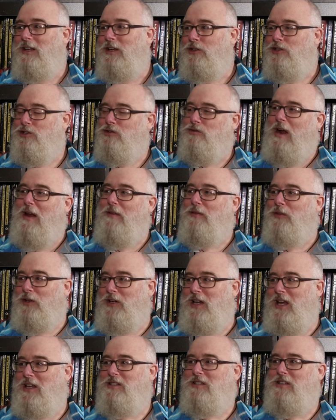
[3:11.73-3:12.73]
strength or
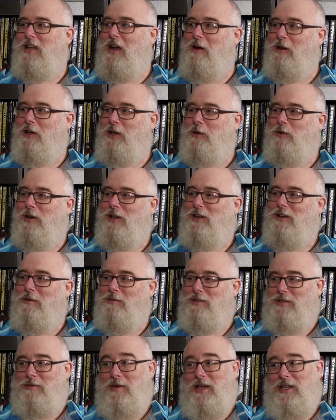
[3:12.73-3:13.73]
dexterity when right. it
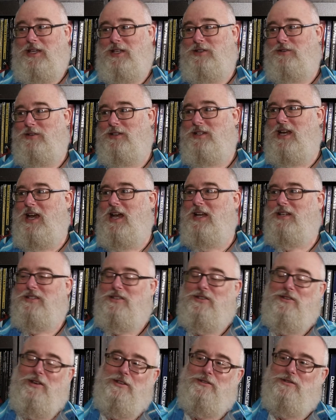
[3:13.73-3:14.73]
comes to making your attacks
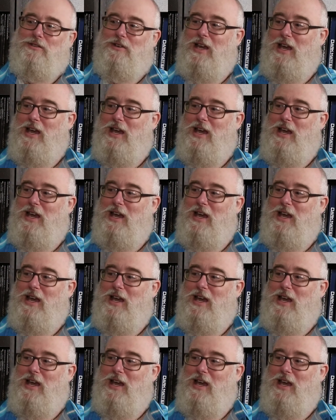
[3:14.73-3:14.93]
and your extra